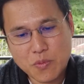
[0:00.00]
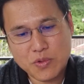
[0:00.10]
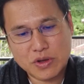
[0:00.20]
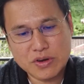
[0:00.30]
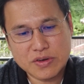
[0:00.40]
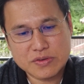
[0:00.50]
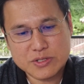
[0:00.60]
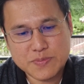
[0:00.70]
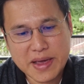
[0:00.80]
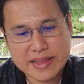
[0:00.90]
We're going to
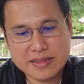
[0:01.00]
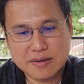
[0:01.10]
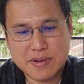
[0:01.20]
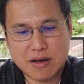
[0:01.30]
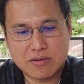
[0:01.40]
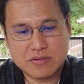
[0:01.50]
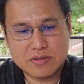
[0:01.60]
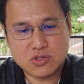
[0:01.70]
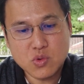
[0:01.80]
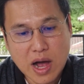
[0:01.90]
spend about
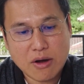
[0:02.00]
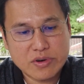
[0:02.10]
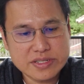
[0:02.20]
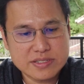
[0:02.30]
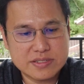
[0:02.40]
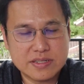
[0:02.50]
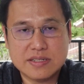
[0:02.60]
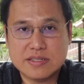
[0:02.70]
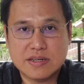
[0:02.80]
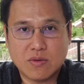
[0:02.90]
2 hours
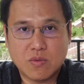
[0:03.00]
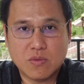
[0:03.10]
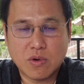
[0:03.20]
in the